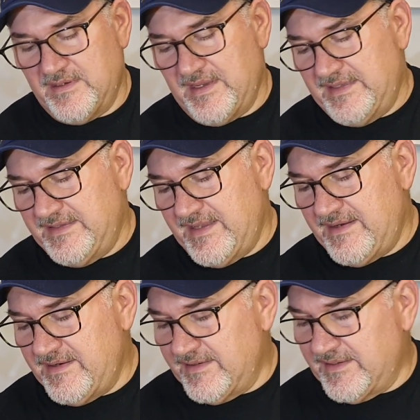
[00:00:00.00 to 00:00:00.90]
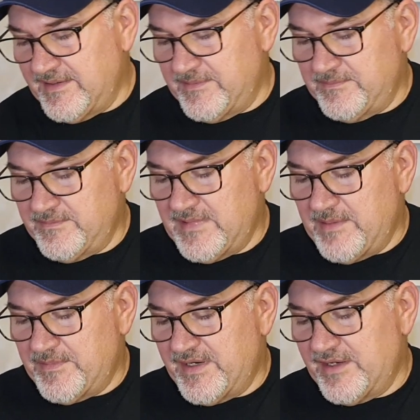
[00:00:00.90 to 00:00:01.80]
and then I'm
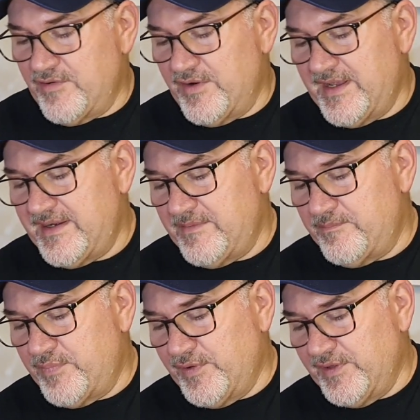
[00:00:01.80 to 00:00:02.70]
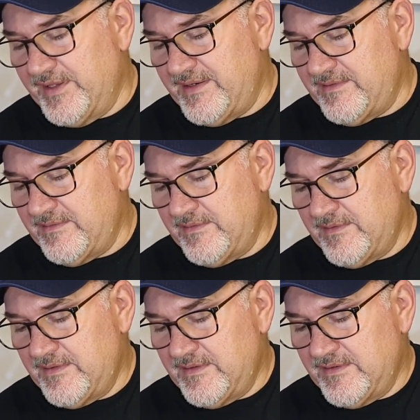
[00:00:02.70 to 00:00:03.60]
gonna go ahead and pull it
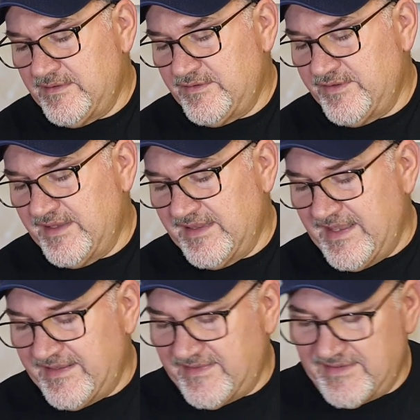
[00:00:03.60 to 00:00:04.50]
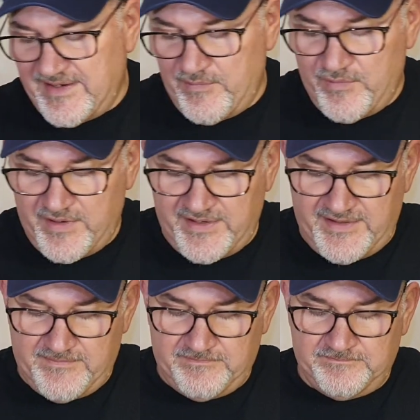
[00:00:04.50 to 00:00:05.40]
to the length that I want it.